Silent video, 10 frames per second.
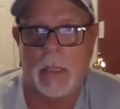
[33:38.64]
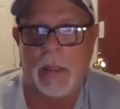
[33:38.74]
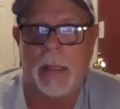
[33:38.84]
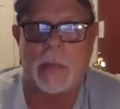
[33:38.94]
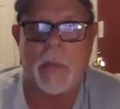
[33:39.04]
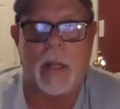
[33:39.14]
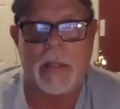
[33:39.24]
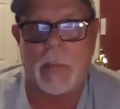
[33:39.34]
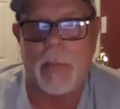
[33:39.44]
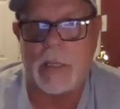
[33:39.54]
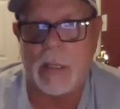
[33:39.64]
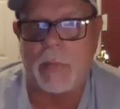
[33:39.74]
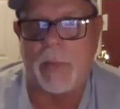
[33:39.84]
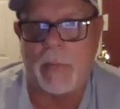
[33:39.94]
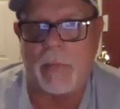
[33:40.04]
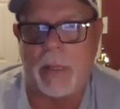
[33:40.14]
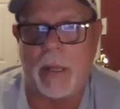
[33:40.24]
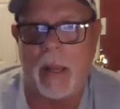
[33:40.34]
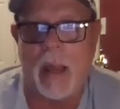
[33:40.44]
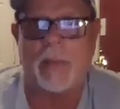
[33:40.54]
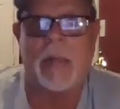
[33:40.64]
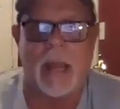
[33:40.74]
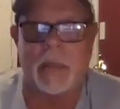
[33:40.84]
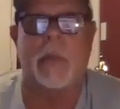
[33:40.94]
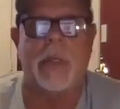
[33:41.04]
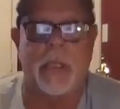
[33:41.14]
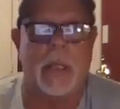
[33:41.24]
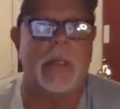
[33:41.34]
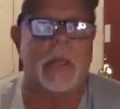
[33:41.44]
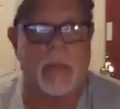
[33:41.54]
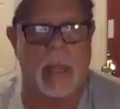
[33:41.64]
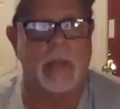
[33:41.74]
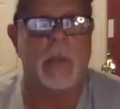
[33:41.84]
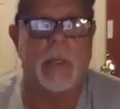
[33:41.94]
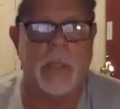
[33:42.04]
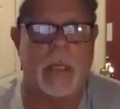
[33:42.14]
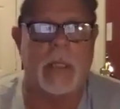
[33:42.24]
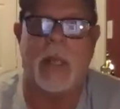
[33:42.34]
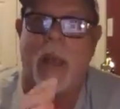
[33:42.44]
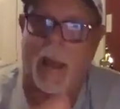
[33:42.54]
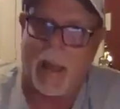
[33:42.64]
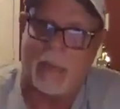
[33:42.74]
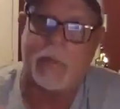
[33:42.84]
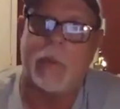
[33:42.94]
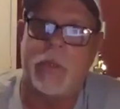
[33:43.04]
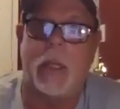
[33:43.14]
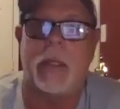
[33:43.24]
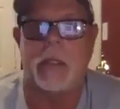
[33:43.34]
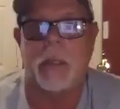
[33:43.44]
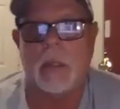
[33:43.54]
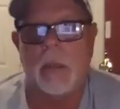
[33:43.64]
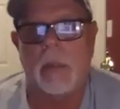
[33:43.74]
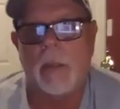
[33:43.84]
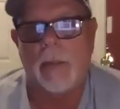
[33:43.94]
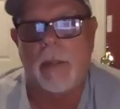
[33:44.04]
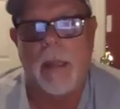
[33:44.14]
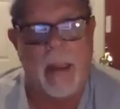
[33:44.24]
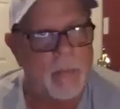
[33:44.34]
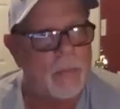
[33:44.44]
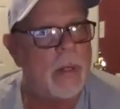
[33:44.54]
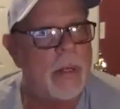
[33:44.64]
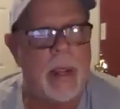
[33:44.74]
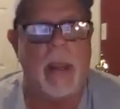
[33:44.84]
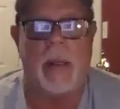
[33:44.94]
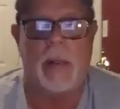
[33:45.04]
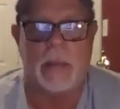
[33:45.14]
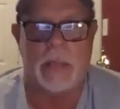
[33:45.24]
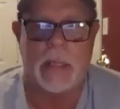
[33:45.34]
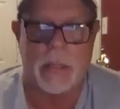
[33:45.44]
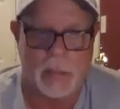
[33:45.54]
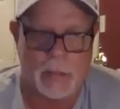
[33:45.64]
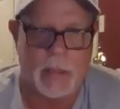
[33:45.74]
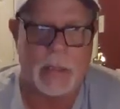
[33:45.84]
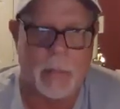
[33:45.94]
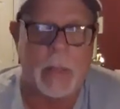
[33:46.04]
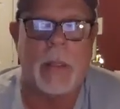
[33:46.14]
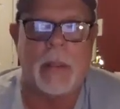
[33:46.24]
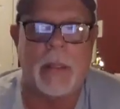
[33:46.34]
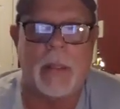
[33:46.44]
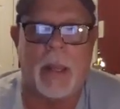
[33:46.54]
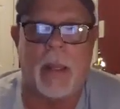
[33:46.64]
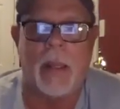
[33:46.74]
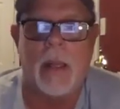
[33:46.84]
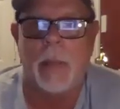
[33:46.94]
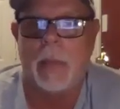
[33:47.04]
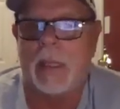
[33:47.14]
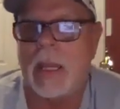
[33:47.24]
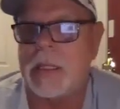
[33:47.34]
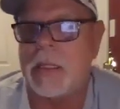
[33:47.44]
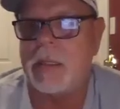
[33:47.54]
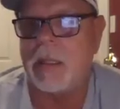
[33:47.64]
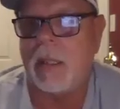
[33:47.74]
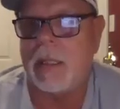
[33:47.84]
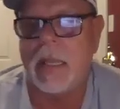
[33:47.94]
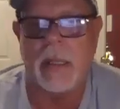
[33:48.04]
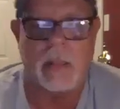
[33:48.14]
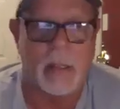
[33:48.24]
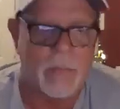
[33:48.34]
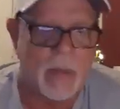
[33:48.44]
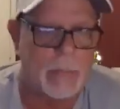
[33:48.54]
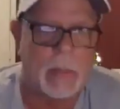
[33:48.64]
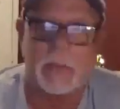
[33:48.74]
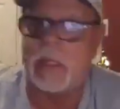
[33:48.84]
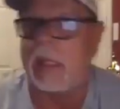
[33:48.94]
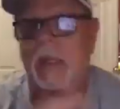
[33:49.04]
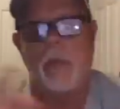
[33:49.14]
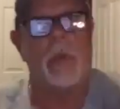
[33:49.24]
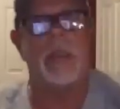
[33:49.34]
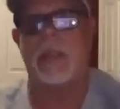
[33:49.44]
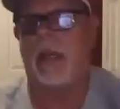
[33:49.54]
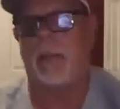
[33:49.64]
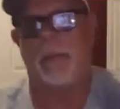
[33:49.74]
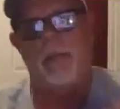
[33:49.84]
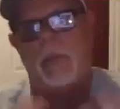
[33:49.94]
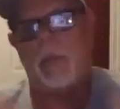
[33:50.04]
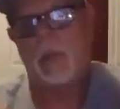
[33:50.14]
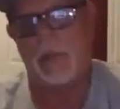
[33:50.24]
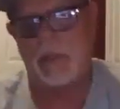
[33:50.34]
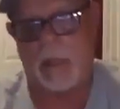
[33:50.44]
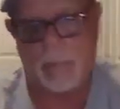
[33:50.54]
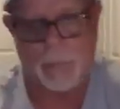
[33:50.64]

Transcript: That's why I tell myself every day, I've got to adjust. I've got to adjust. I have to adjust every day because I see things that make me think that. But guys, listen, it's 8:35. I'm not going to take any more of your time. No more of your time.